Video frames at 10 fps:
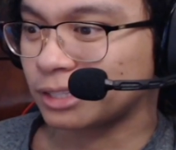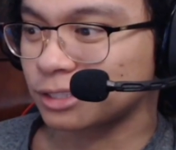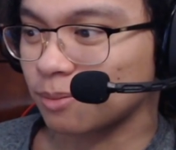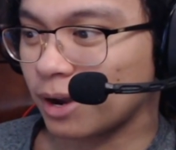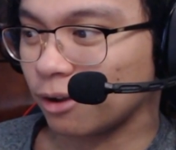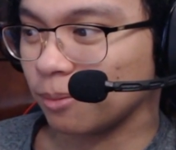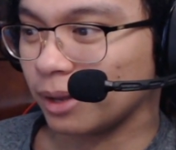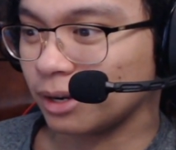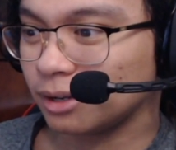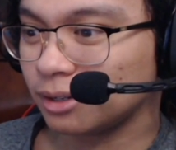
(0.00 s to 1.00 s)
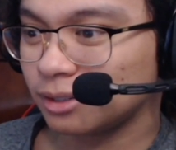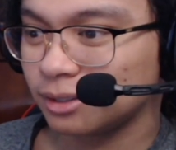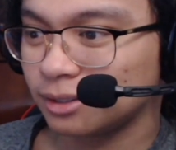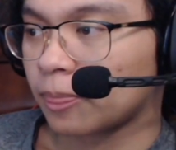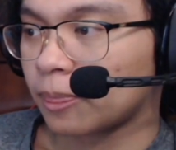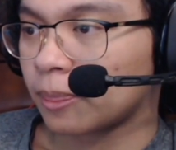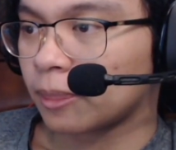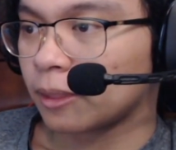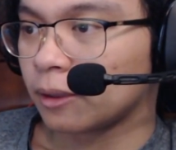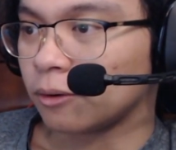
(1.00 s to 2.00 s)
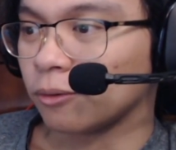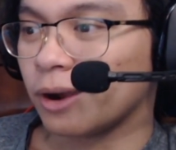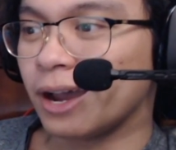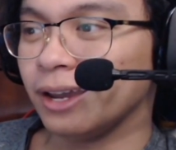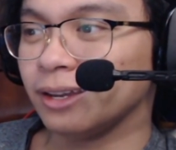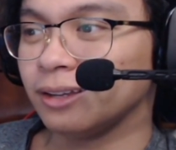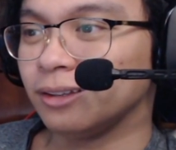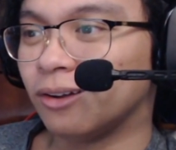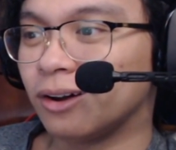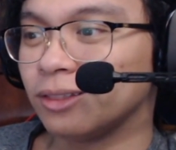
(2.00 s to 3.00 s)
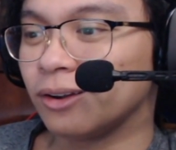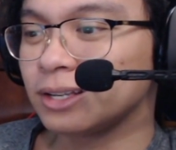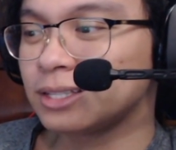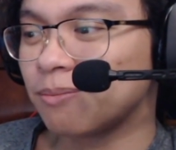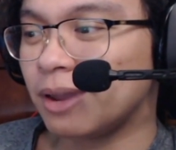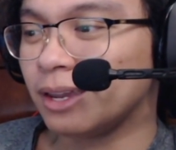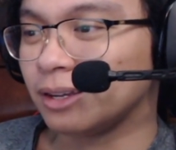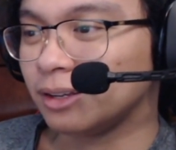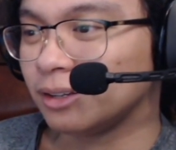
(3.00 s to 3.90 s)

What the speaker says: smile, man. Right, you don't underestimate